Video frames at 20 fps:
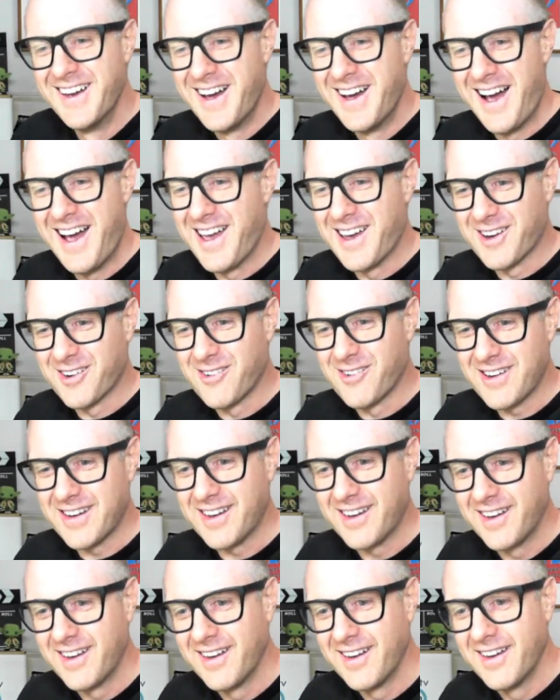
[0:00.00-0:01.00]
I agree.
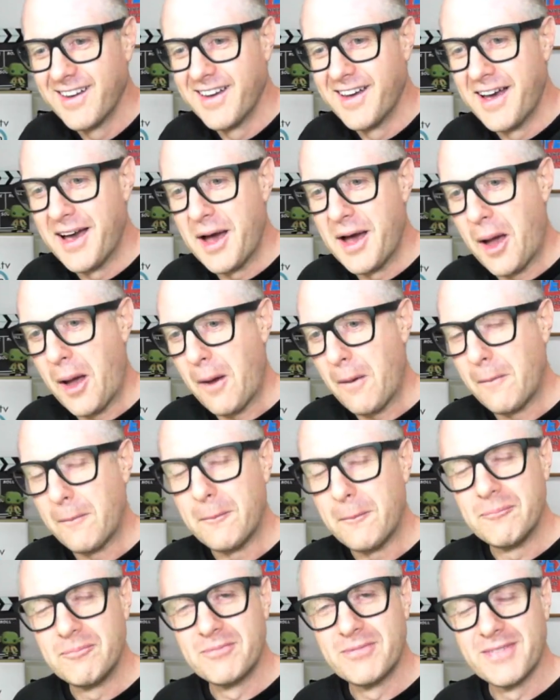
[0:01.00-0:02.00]

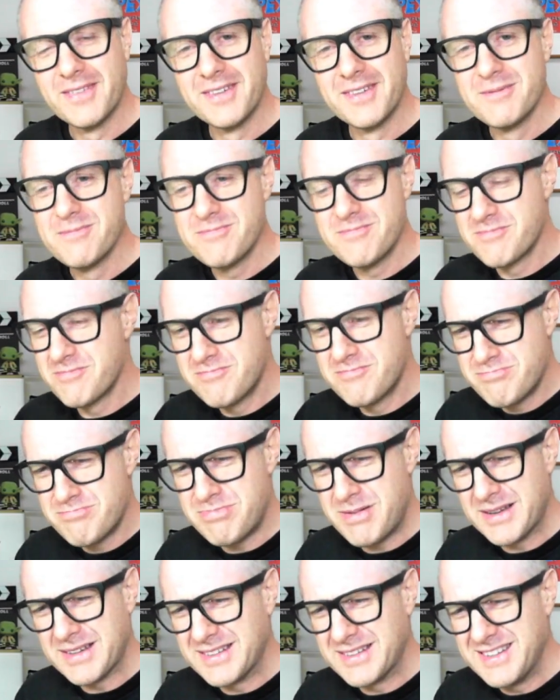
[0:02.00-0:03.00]

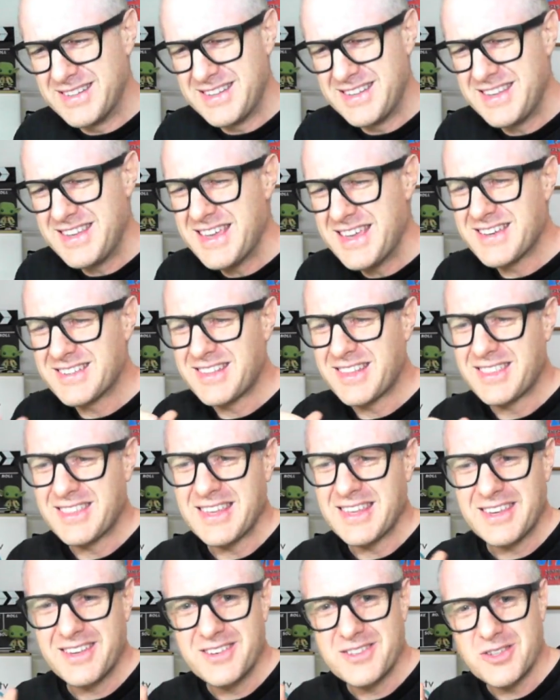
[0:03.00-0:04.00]
But yeah, the
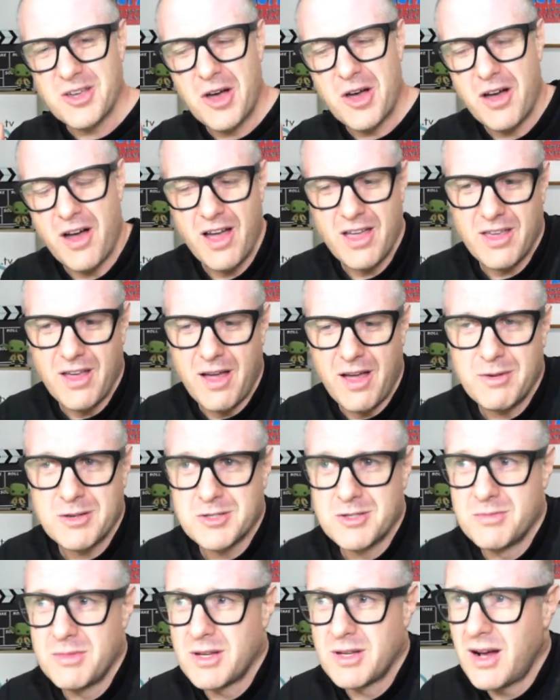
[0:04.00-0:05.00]
thing is, I
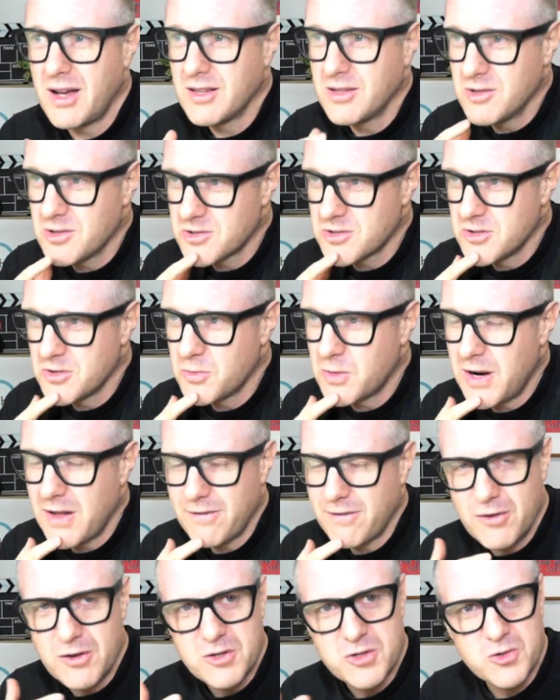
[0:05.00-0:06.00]
must admit, I used to, when I
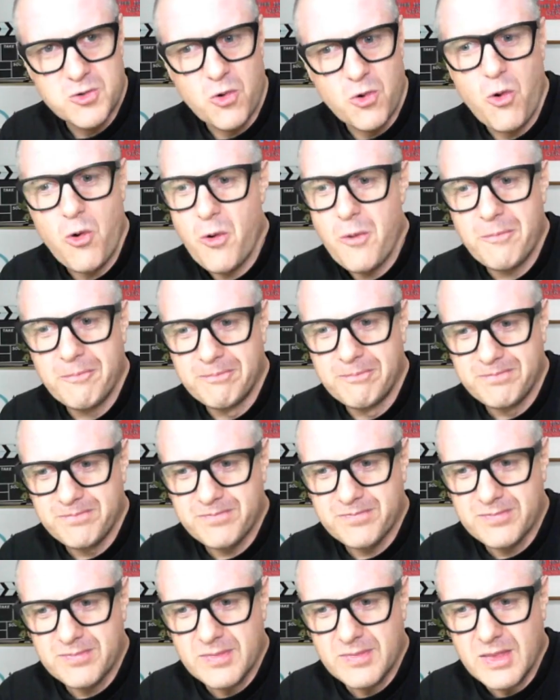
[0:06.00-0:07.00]
first saw
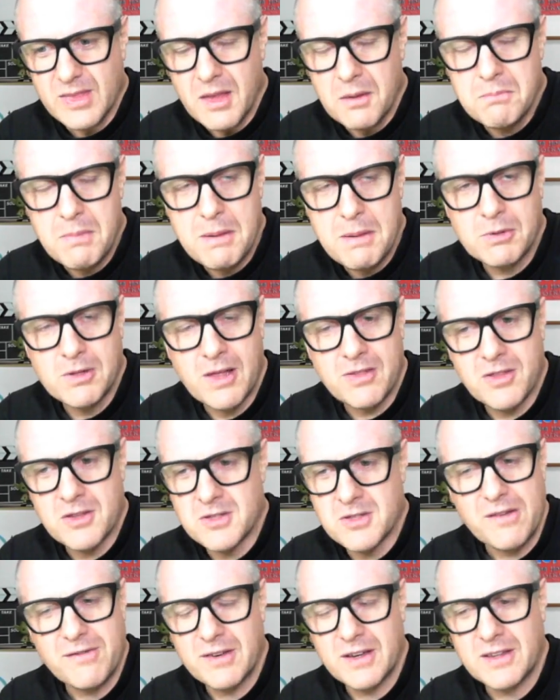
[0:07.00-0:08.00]
people like
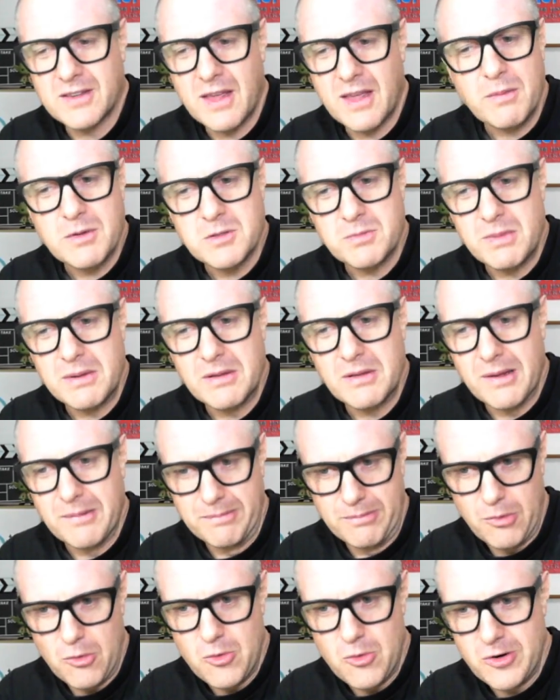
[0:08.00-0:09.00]
this, I figured they must be
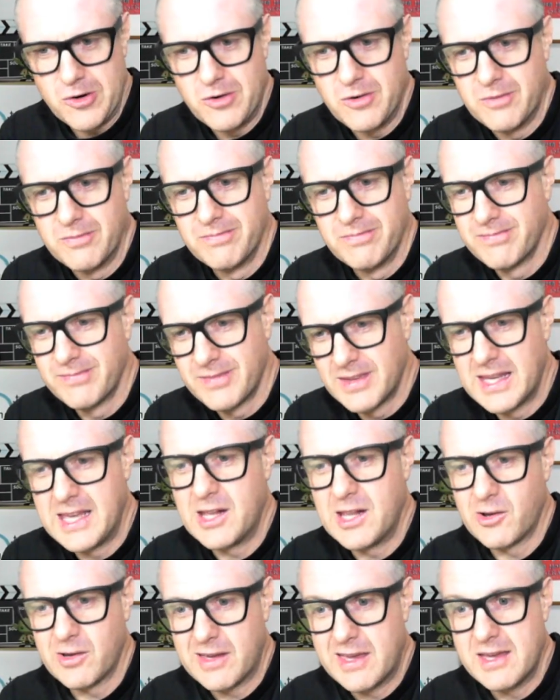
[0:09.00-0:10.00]
like bored, you
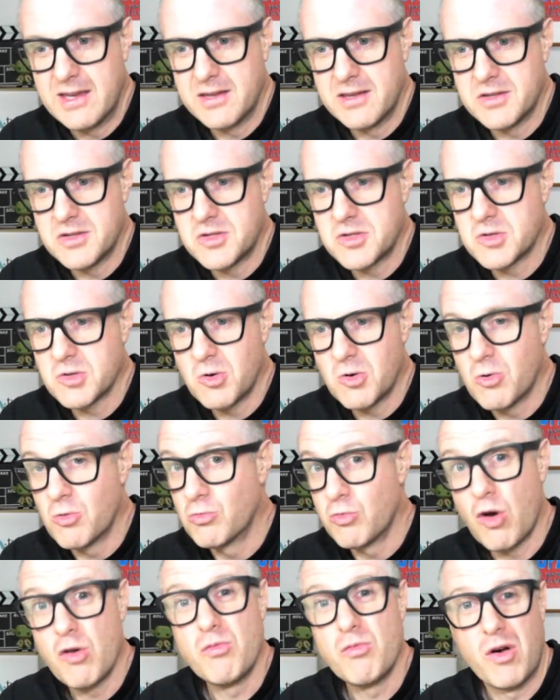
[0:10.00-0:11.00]
know, kids or
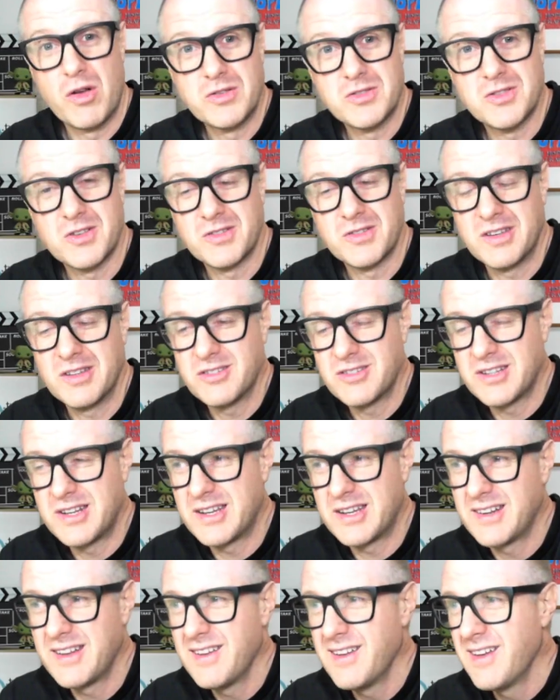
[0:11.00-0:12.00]
robots on the internet.